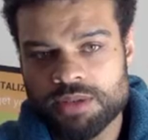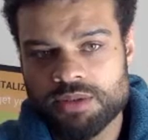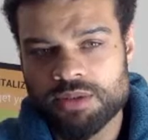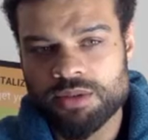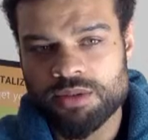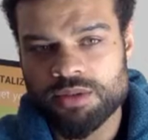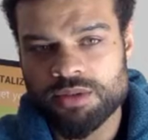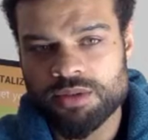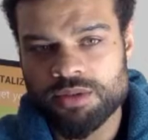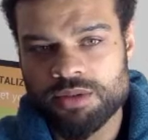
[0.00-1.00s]
one.
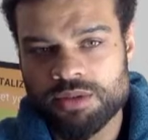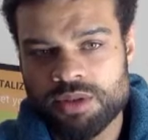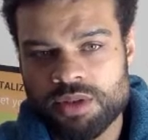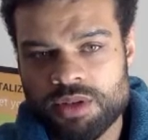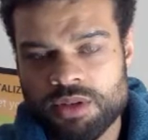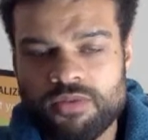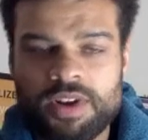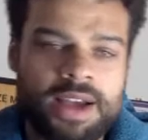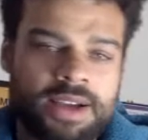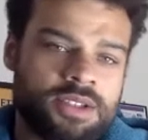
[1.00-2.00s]

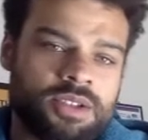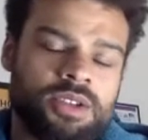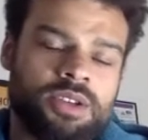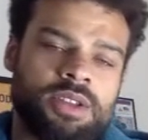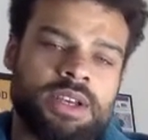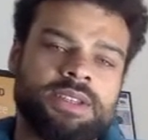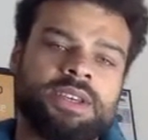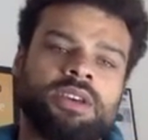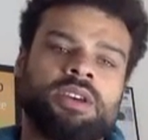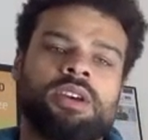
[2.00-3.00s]
Relax. Good. That's
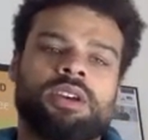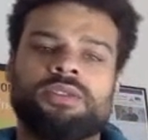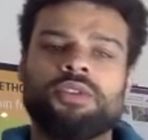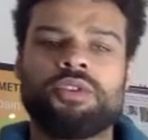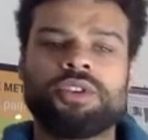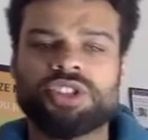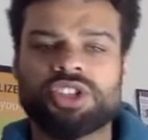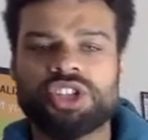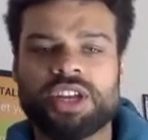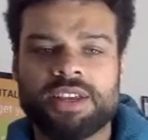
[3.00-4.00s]
it. Feel free just to
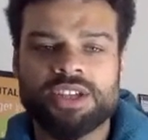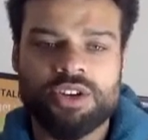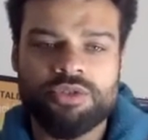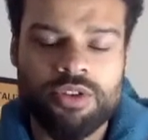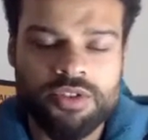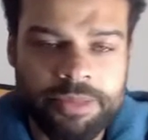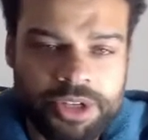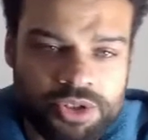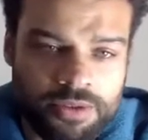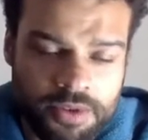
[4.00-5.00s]
shake that shoulder off to make
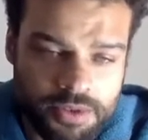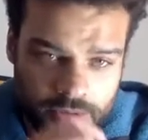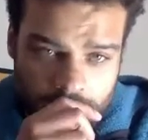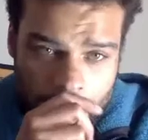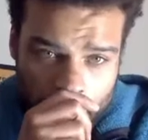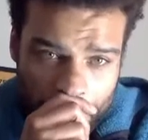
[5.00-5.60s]
sure it feels all right.